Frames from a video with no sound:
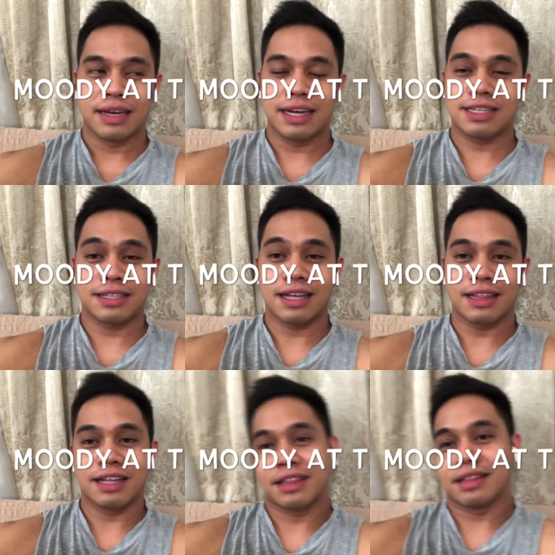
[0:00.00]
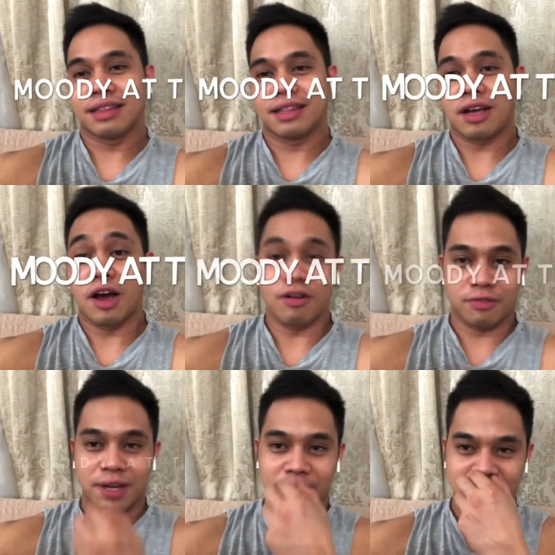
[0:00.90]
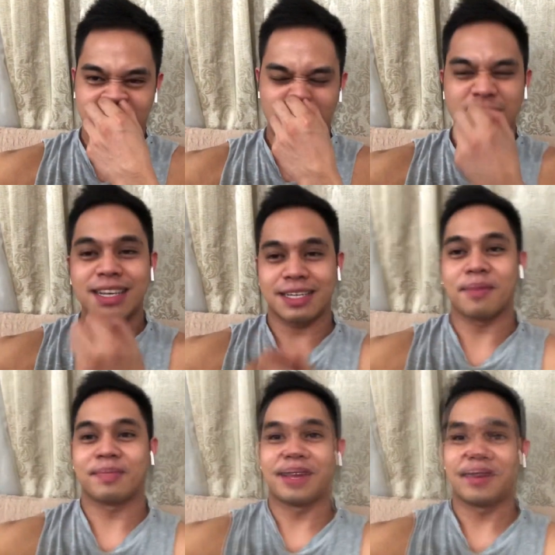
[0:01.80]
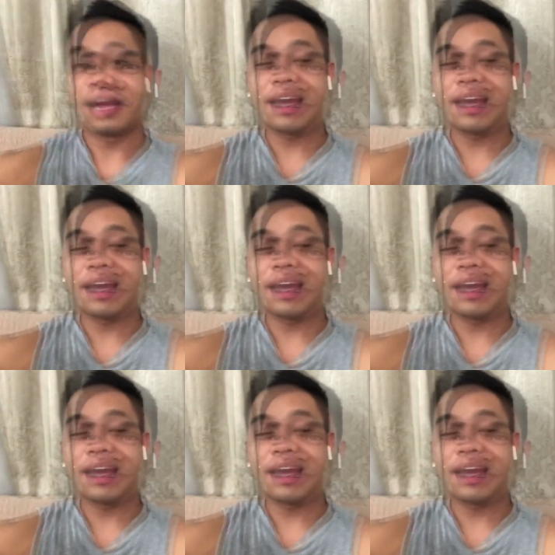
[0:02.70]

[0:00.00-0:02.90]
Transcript: It's not that often, unless sometimes.